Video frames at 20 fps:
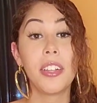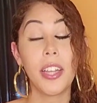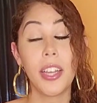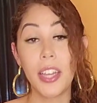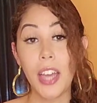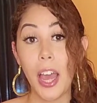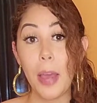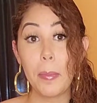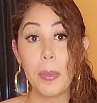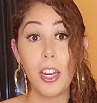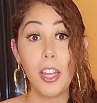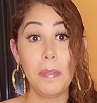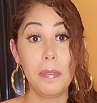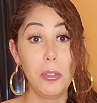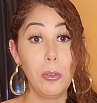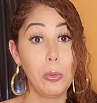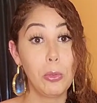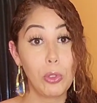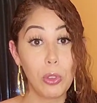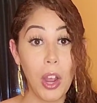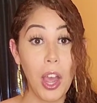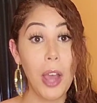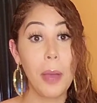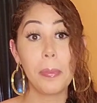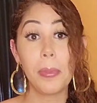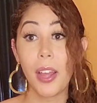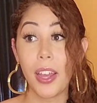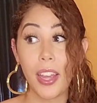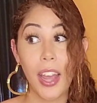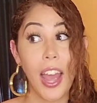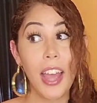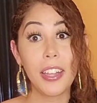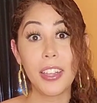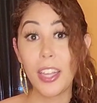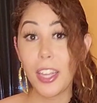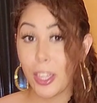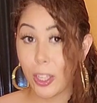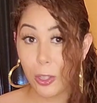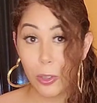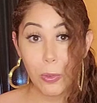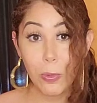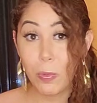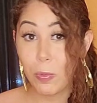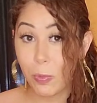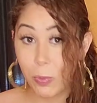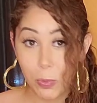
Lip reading: Like, I mean, if you drop, like, I think you